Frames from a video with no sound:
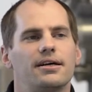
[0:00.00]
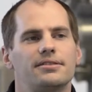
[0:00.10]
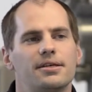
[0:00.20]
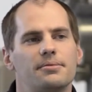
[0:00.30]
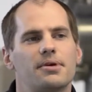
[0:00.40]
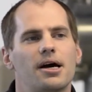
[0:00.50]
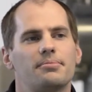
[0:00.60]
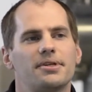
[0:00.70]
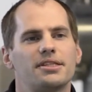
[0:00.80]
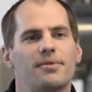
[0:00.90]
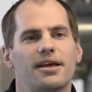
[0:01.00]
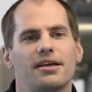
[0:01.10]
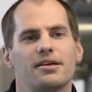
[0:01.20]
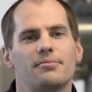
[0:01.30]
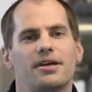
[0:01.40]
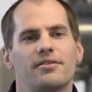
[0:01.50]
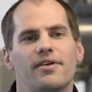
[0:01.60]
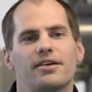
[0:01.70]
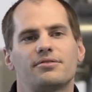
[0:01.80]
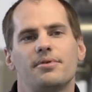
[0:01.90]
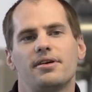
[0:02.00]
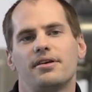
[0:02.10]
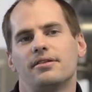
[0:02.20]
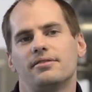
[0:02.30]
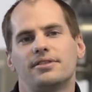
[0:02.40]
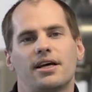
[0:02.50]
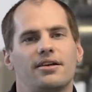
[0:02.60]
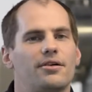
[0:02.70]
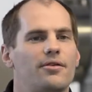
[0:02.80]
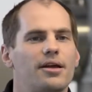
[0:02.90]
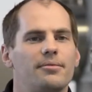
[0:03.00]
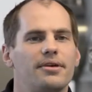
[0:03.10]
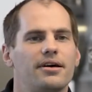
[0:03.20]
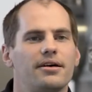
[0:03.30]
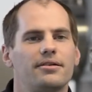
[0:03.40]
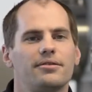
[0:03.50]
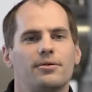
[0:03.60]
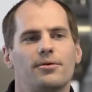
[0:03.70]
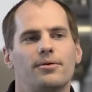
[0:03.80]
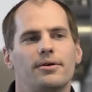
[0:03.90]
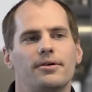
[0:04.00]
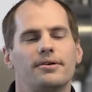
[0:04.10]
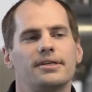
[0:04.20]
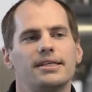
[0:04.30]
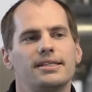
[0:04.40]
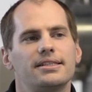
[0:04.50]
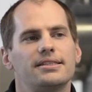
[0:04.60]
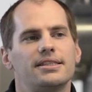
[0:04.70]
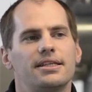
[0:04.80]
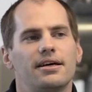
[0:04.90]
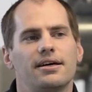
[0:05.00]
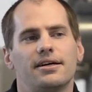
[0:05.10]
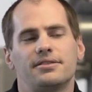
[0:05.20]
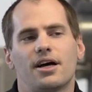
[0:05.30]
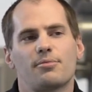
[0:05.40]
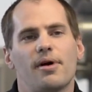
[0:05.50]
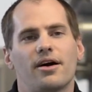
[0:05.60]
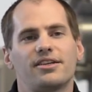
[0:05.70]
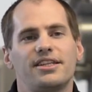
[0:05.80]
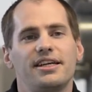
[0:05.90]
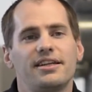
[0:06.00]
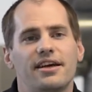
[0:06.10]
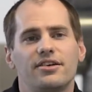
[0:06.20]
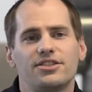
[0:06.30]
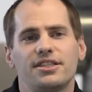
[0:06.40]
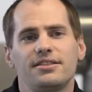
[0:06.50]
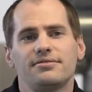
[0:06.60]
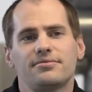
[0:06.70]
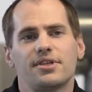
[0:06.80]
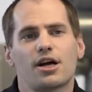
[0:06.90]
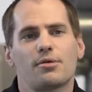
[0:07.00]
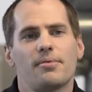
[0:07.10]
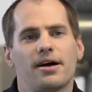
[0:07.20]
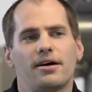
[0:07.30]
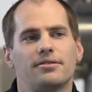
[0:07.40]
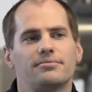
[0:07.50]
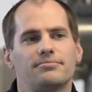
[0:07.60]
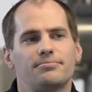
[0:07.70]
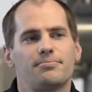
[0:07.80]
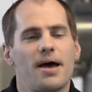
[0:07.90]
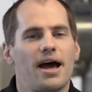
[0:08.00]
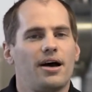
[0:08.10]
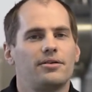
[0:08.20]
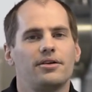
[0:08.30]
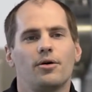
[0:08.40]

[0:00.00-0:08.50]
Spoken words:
some companies making a big investment in Saudi Arabia, or talk about clean energy, talk about power.